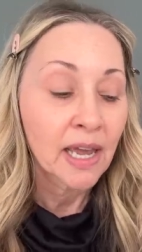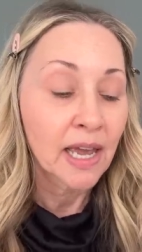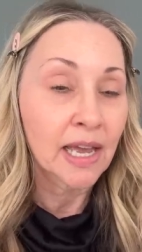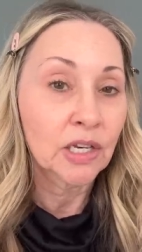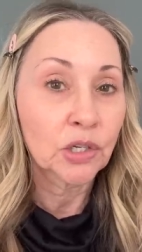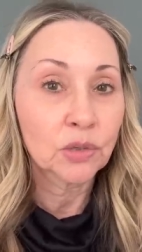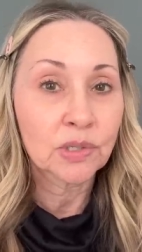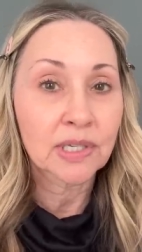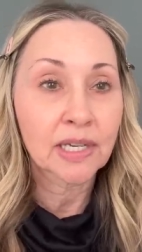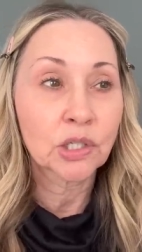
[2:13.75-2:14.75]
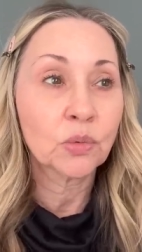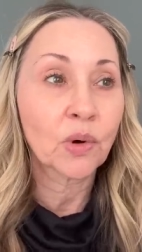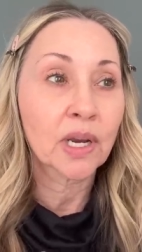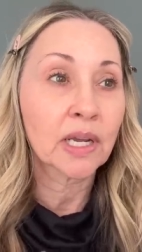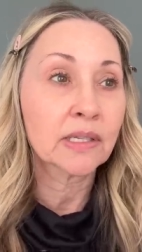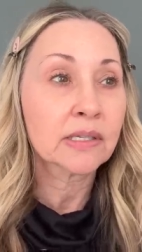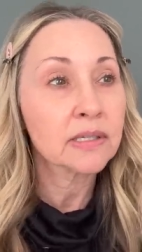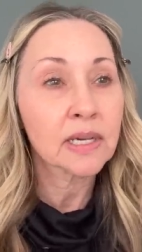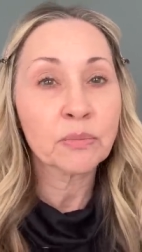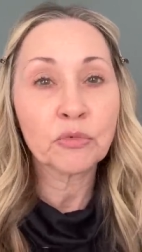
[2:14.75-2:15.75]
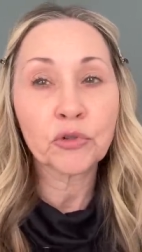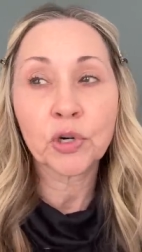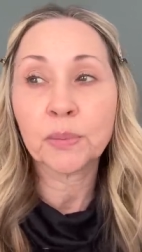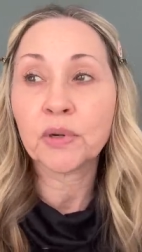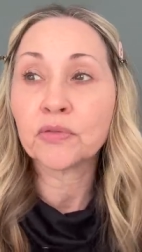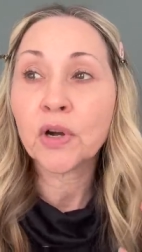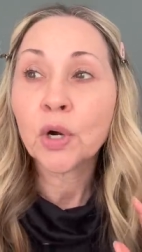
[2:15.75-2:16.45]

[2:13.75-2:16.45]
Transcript: And you said you wanted some form of